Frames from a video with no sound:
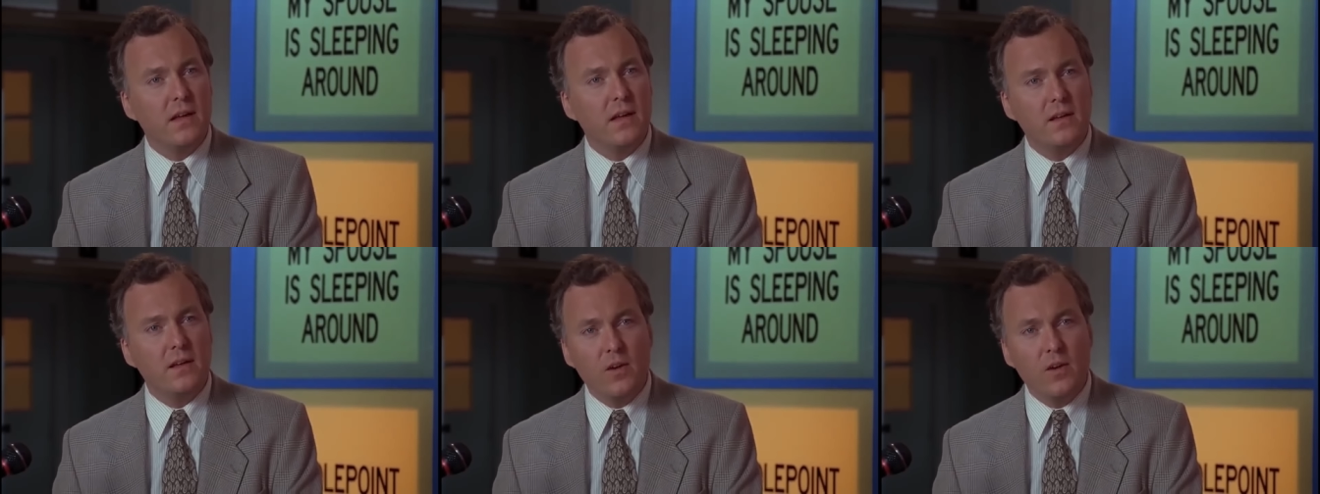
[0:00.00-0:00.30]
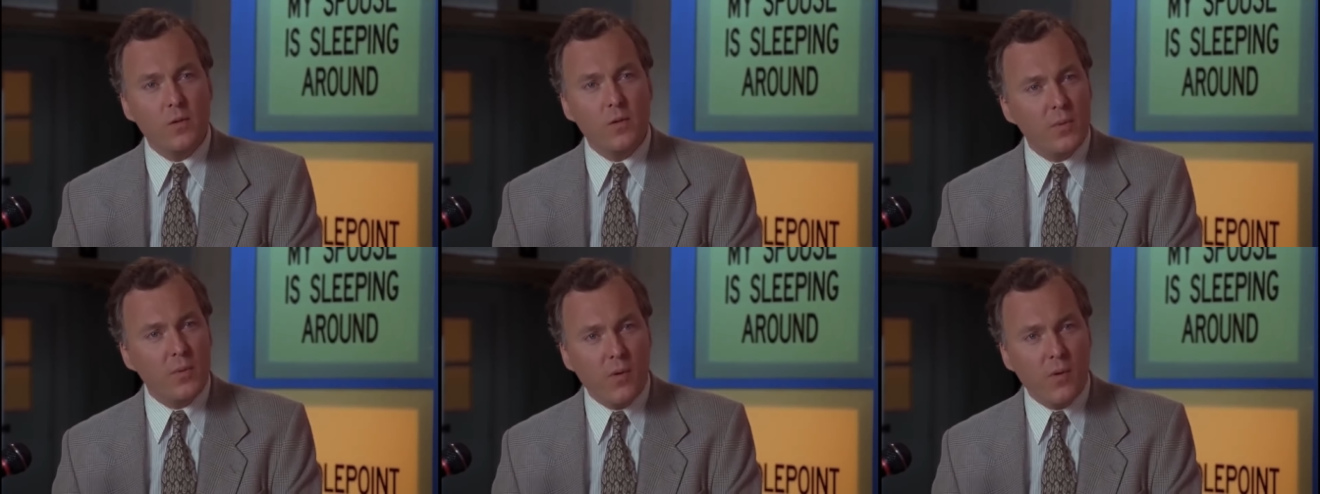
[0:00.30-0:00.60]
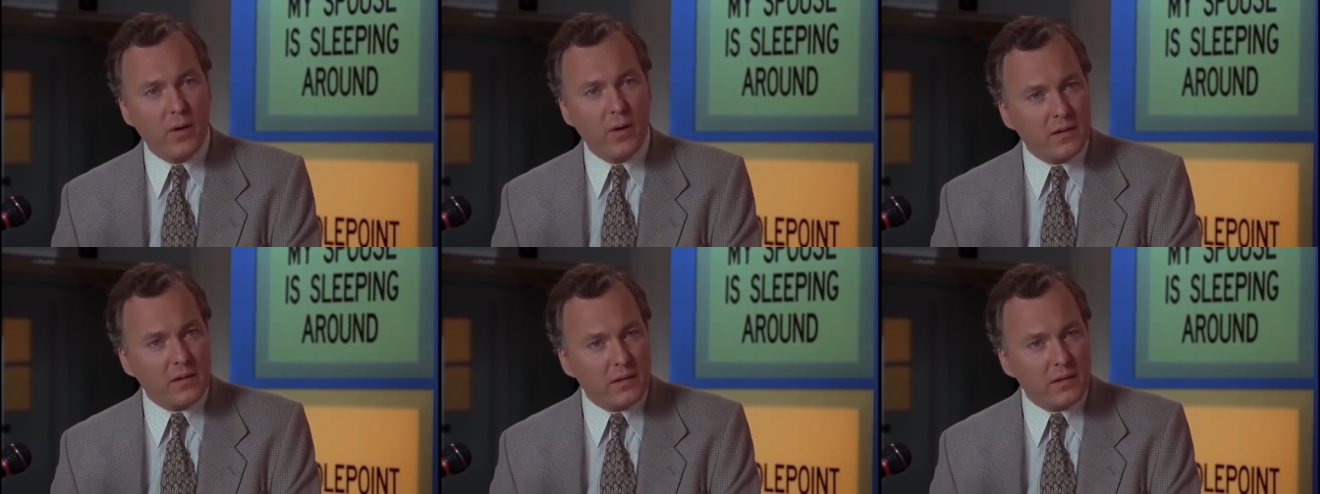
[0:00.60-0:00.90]
At no
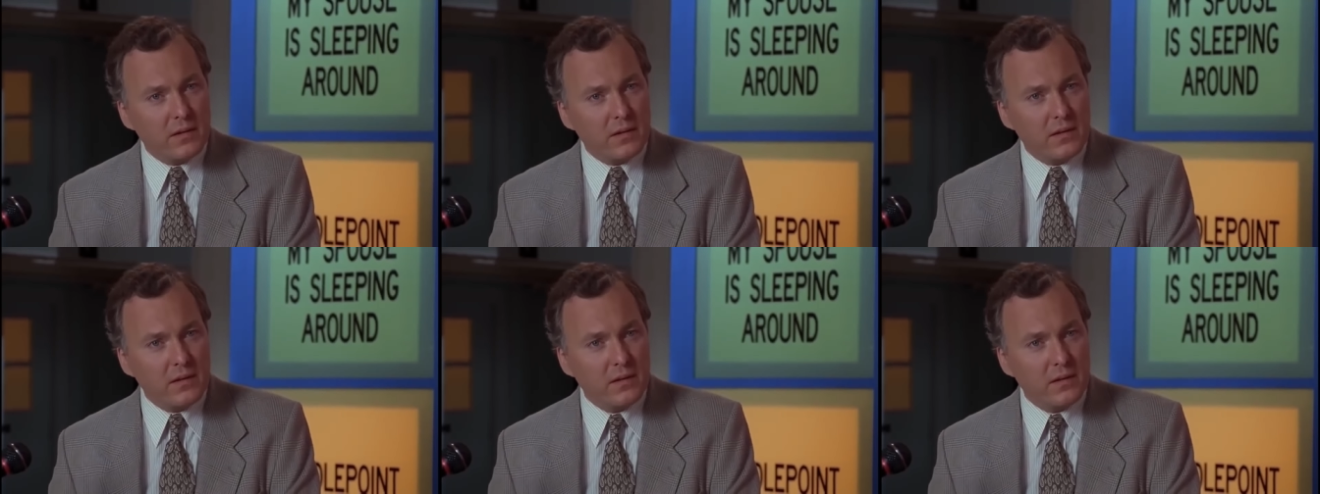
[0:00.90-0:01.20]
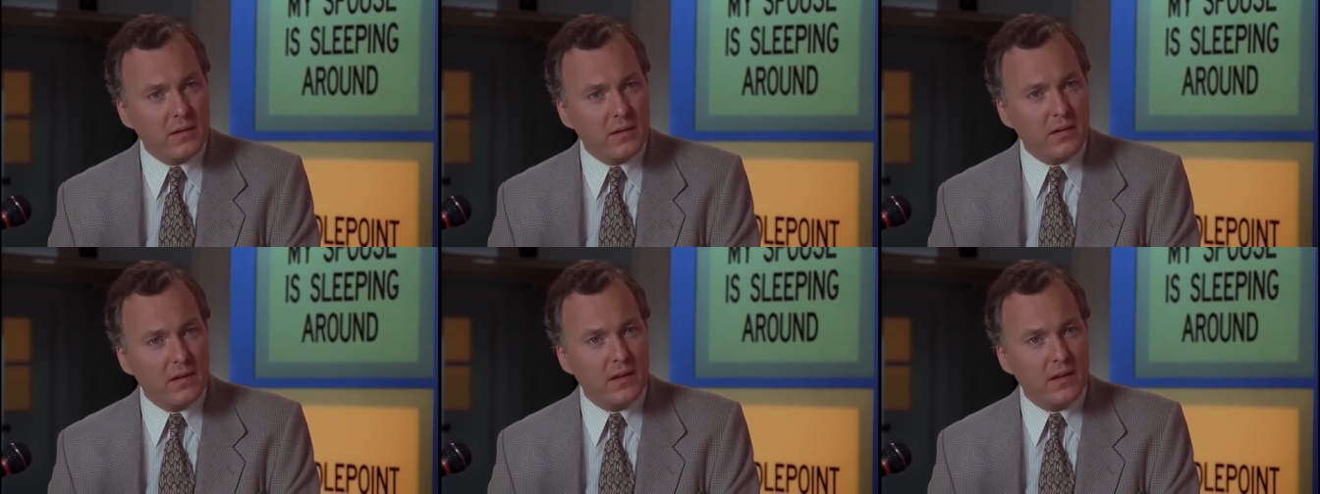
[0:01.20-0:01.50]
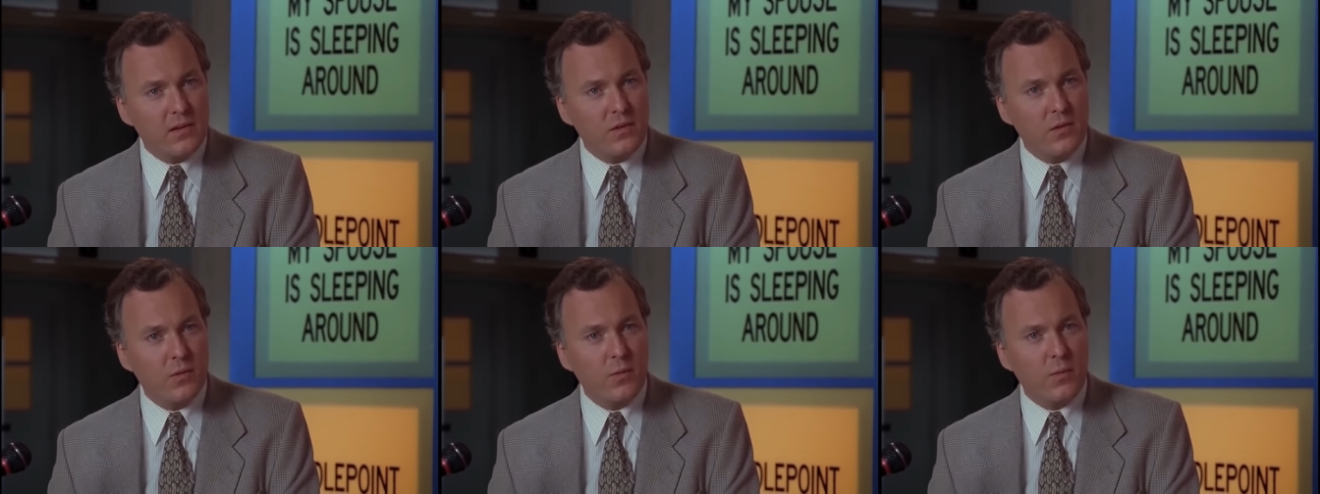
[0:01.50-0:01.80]
point
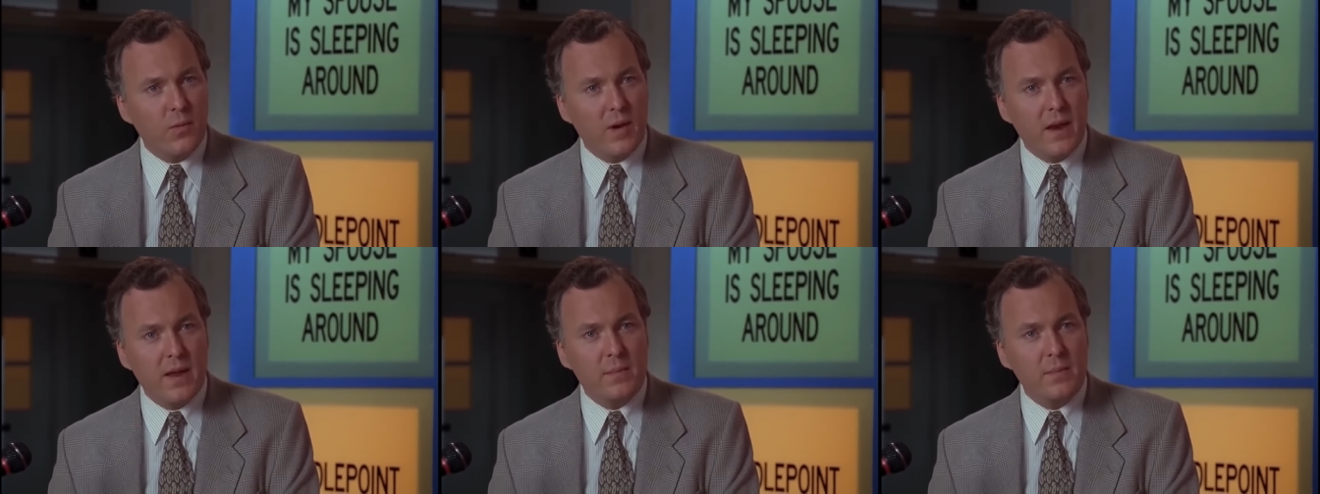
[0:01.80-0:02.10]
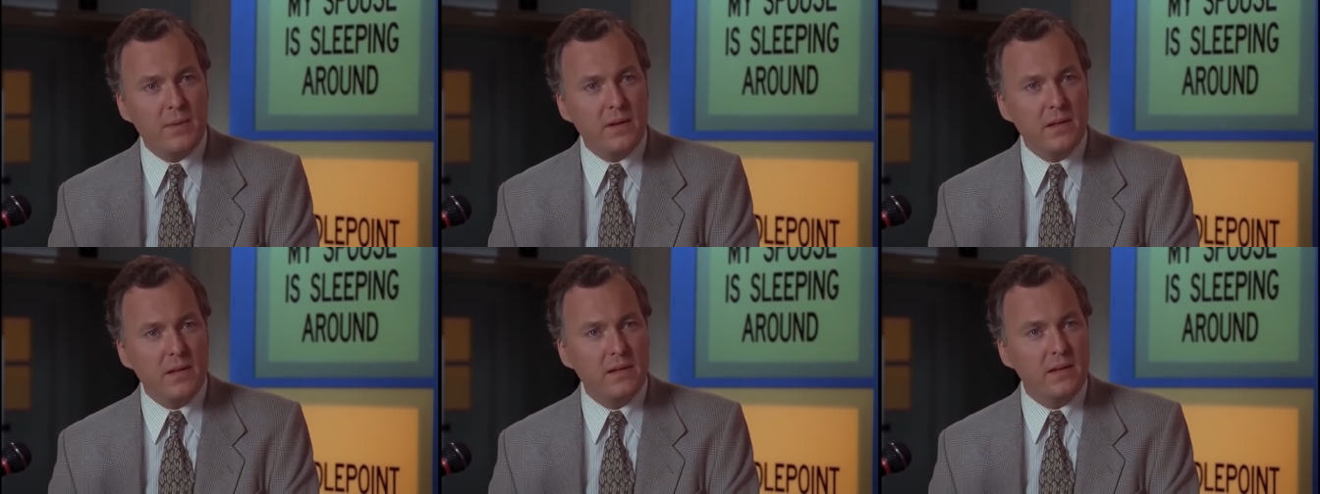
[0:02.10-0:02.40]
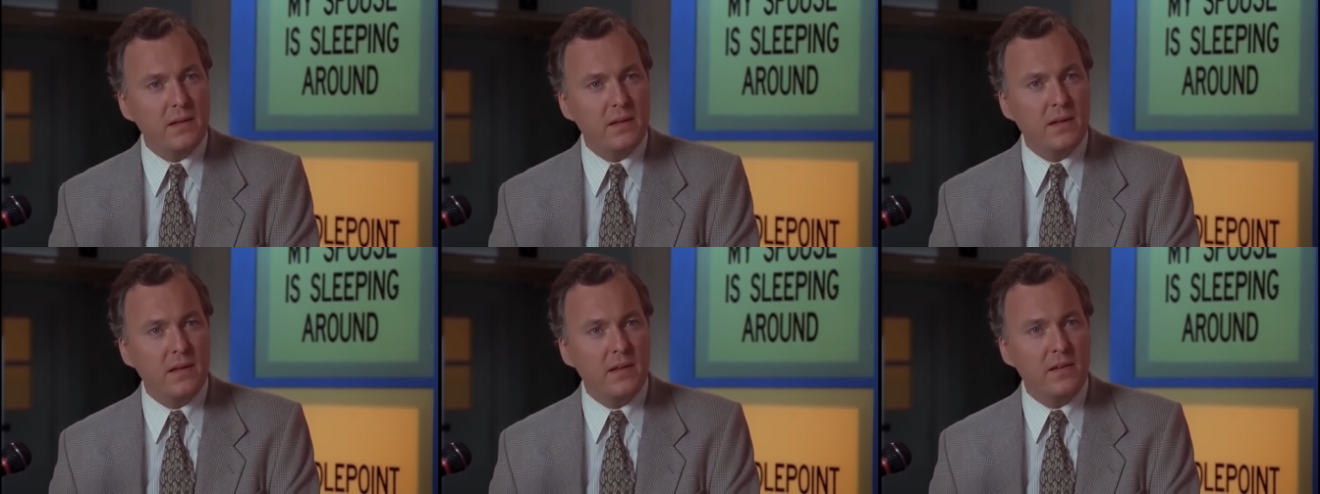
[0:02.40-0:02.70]
in your
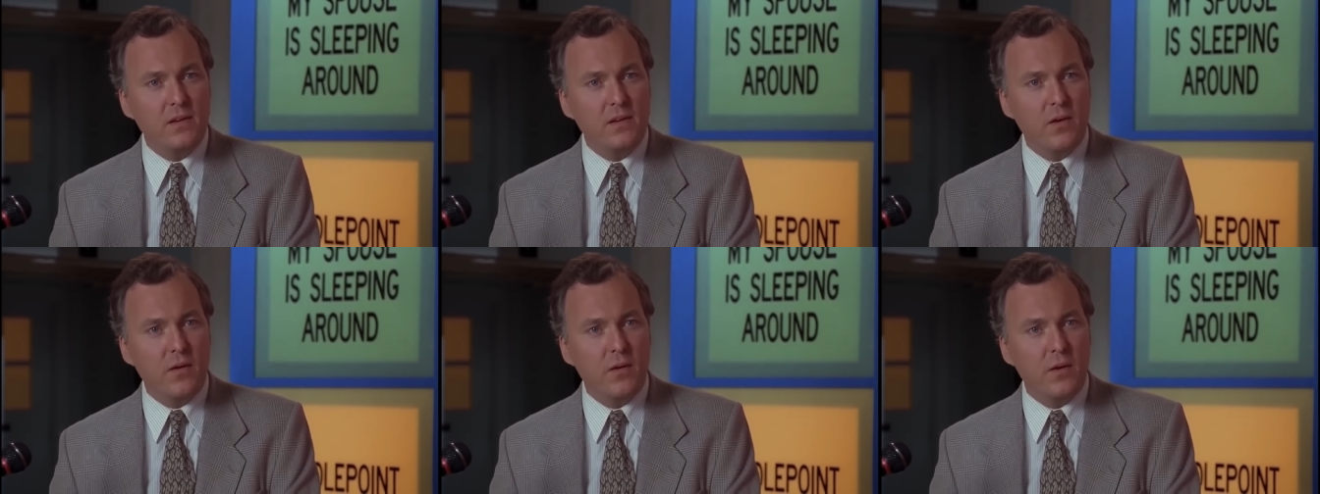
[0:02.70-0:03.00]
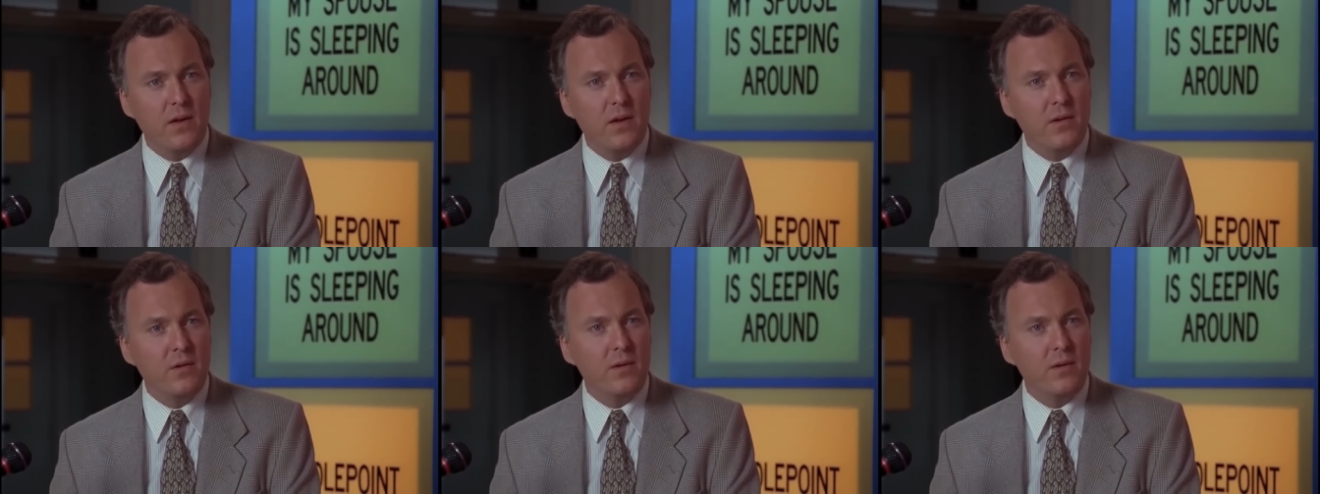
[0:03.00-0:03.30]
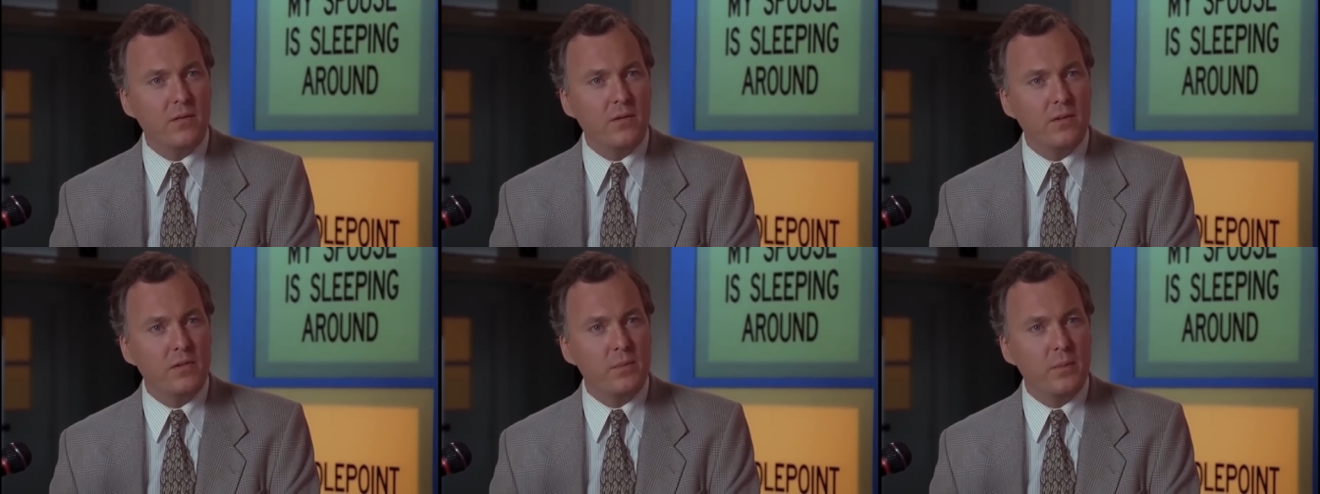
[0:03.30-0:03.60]
rambling,
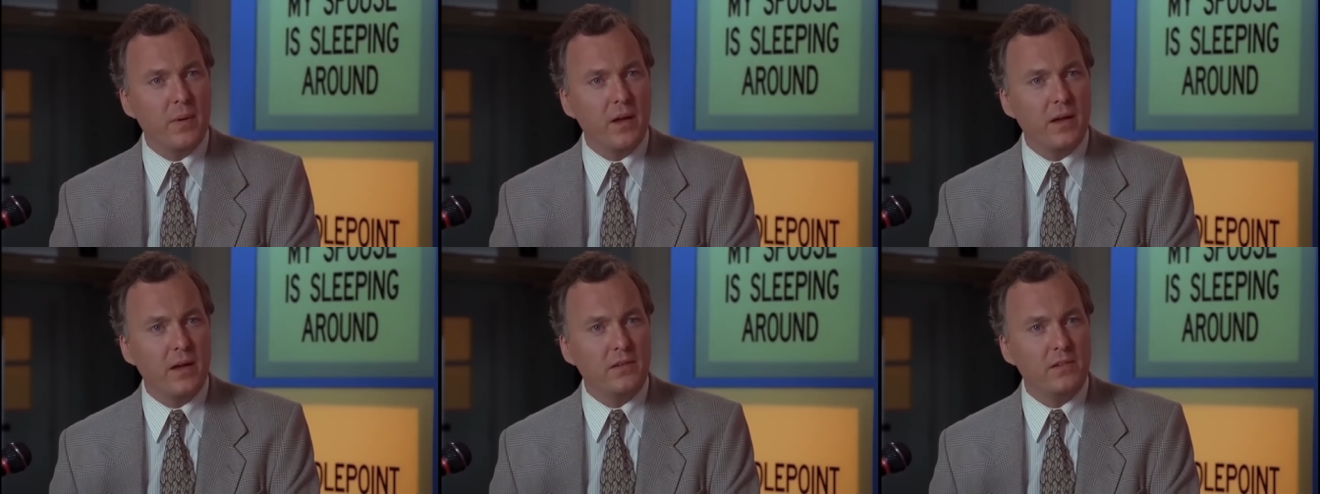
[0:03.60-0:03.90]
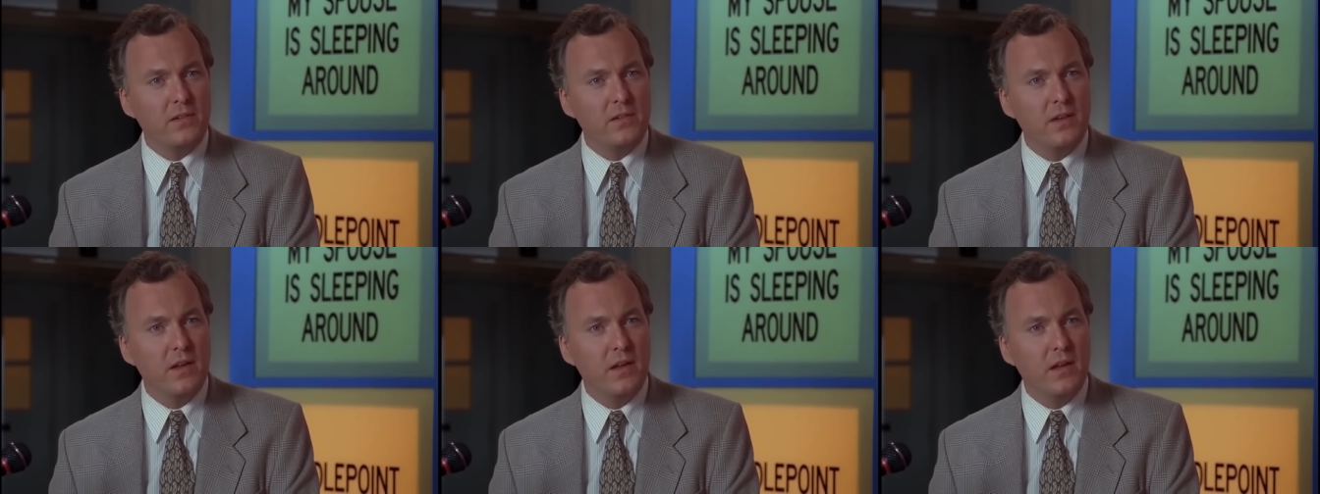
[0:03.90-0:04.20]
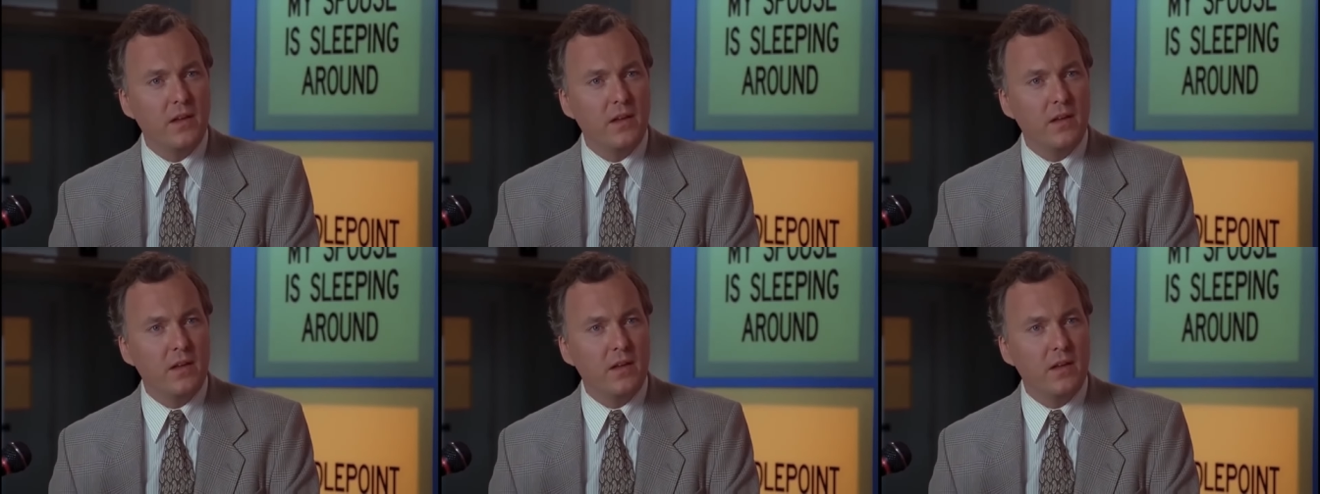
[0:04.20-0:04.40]
incoherent response